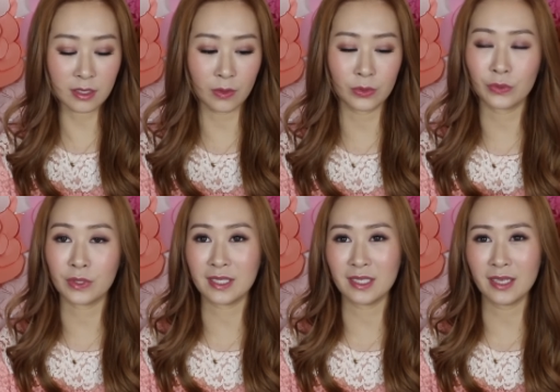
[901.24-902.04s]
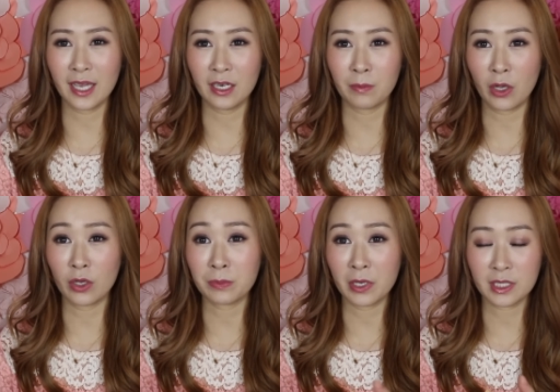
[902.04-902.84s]
So you could see that in my
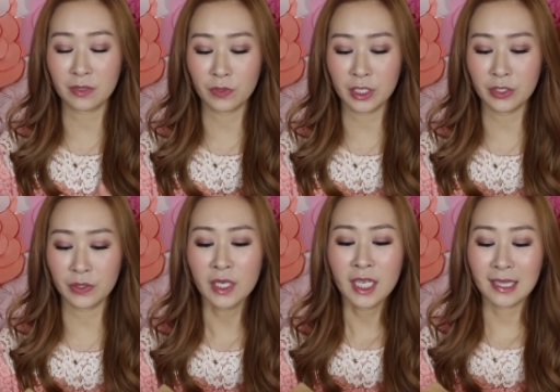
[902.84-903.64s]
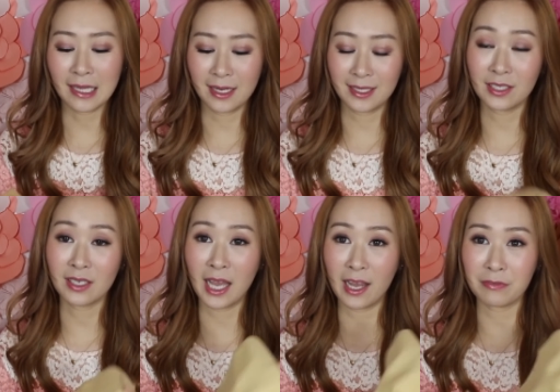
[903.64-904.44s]
unboxing video that I
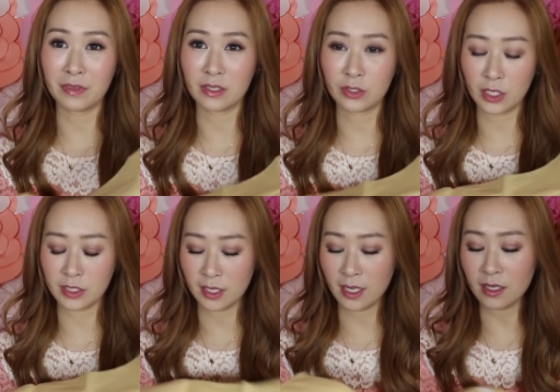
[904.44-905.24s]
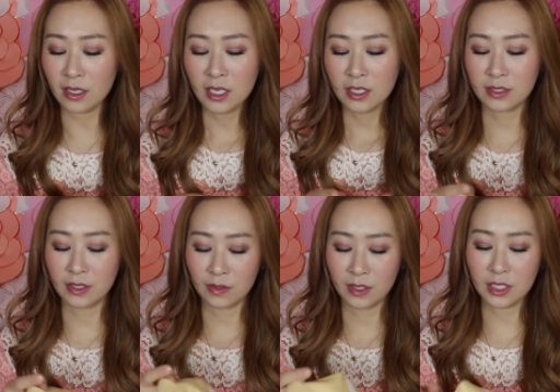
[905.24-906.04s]
didn't have this dust cloth.
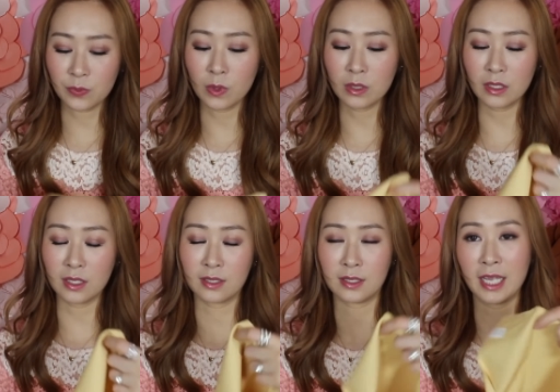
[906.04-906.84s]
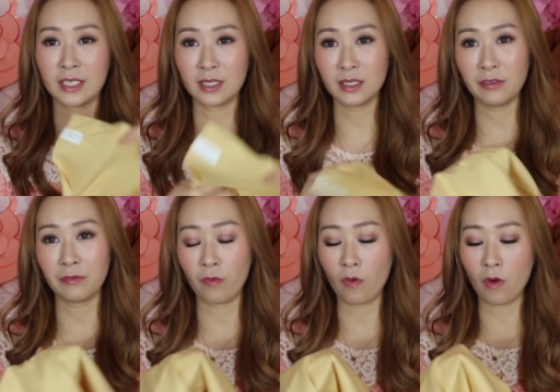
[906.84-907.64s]
So this one is actually
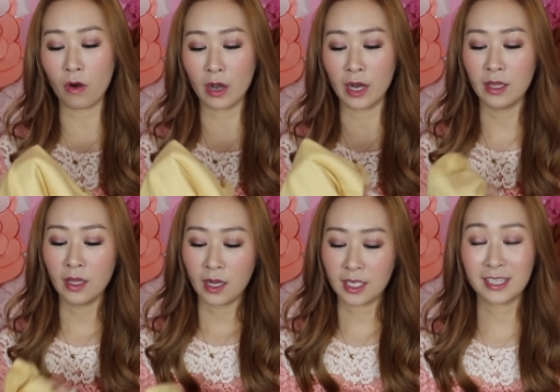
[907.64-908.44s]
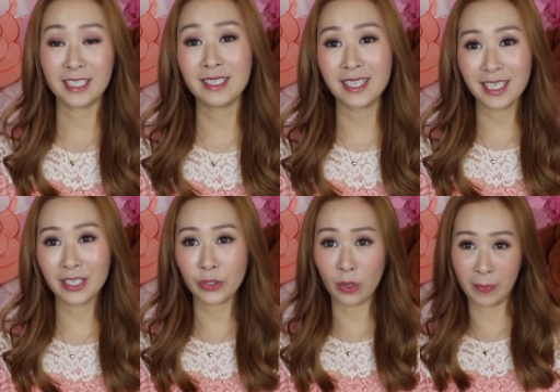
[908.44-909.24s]
for cleaning
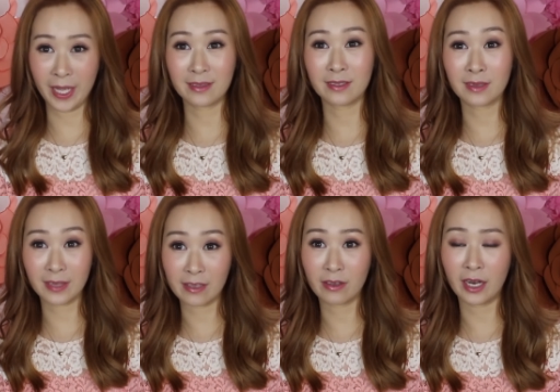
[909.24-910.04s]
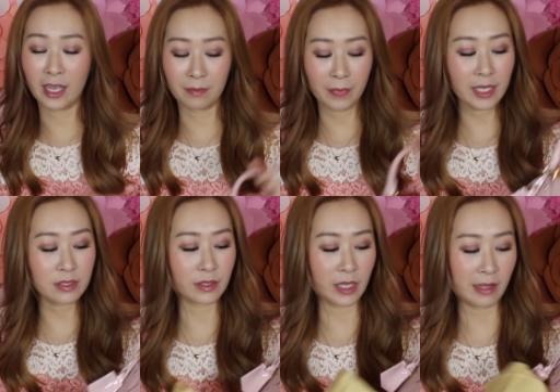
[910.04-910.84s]
cleaning your patent leather handbag.
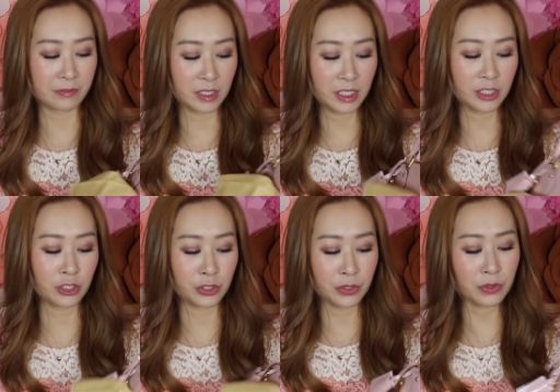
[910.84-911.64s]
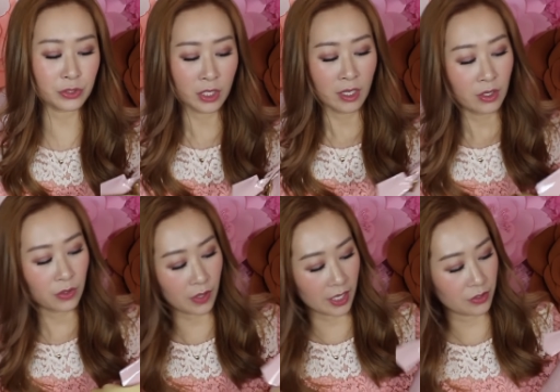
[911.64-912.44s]
So after each use,
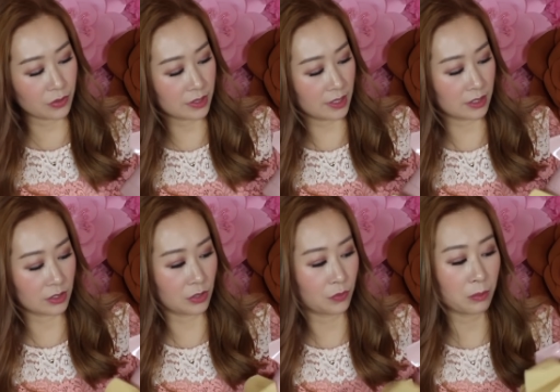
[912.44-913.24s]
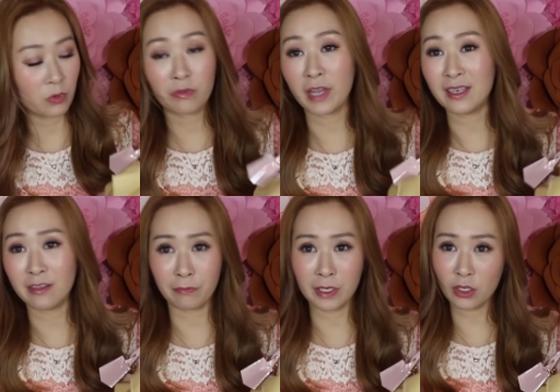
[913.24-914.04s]
you can use this to remove
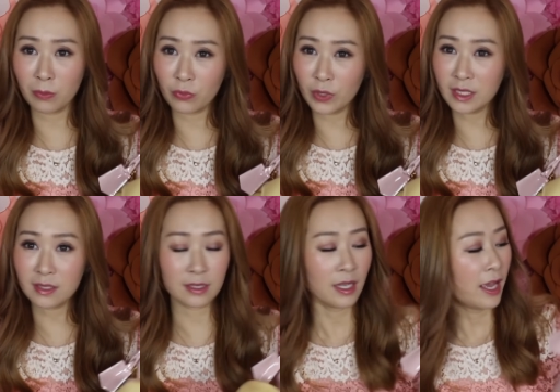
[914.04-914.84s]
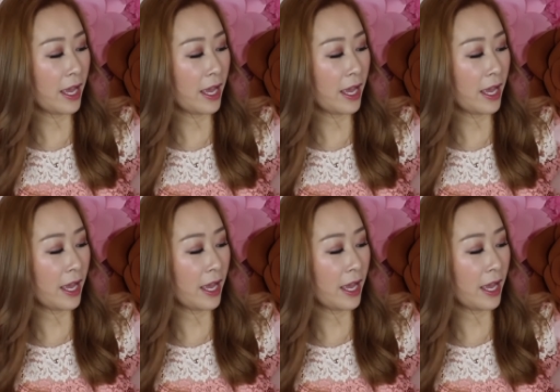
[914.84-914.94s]
any fingerprints